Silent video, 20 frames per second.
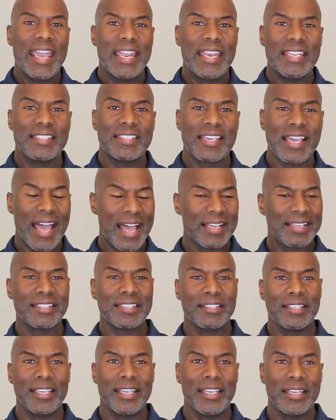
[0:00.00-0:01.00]
and he's
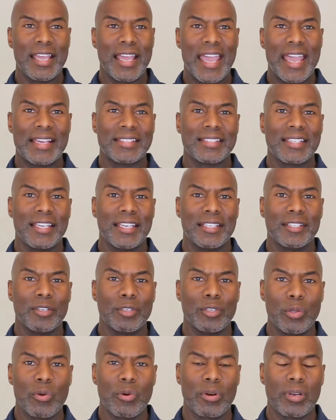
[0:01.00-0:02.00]
constantly asking
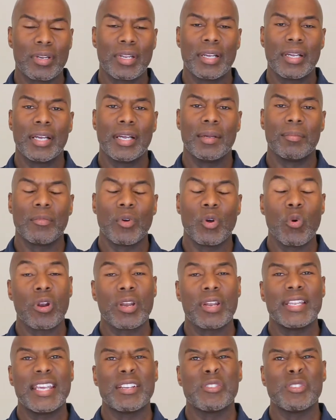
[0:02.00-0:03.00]
the Lord,
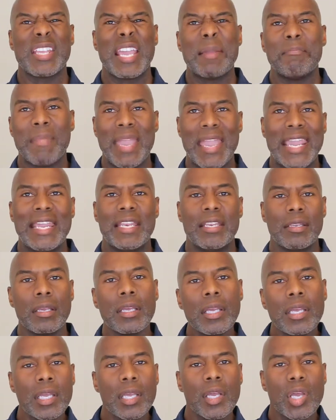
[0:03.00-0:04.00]
or there's a
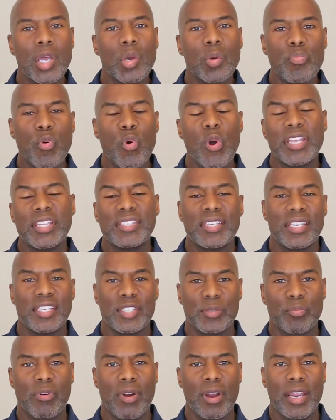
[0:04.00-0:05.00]
main point to
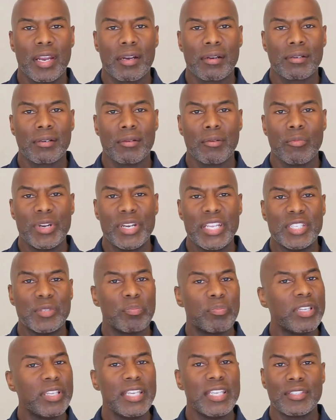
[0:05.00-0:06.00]
his prayer when
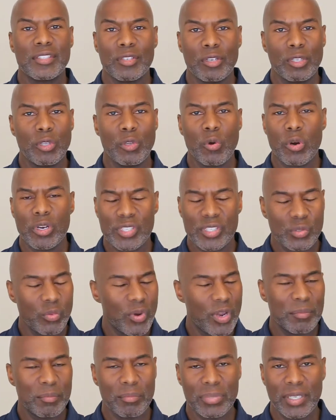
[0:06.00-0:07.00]
he's pleading to the Lord,
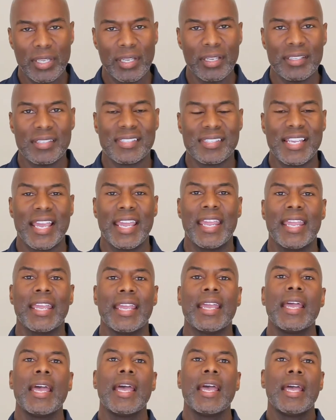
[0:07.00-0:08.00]
sweat and blood,
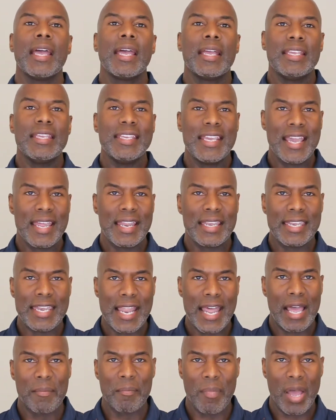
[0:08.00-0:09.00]
saying, yet
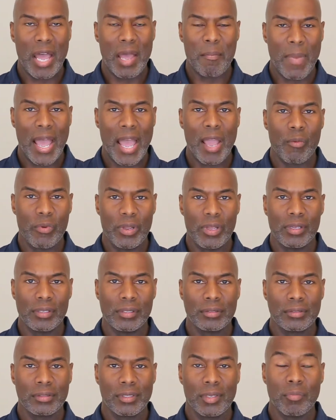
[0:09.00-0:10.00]
not by my
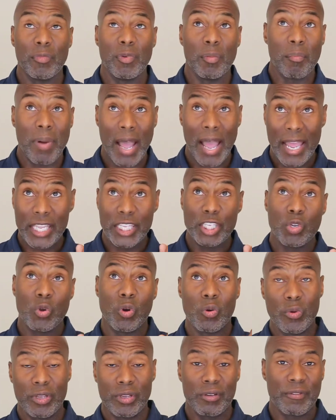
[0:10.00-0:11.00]
will, but by
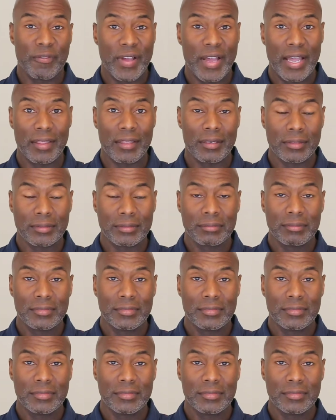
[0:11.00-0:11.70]
your will, Father.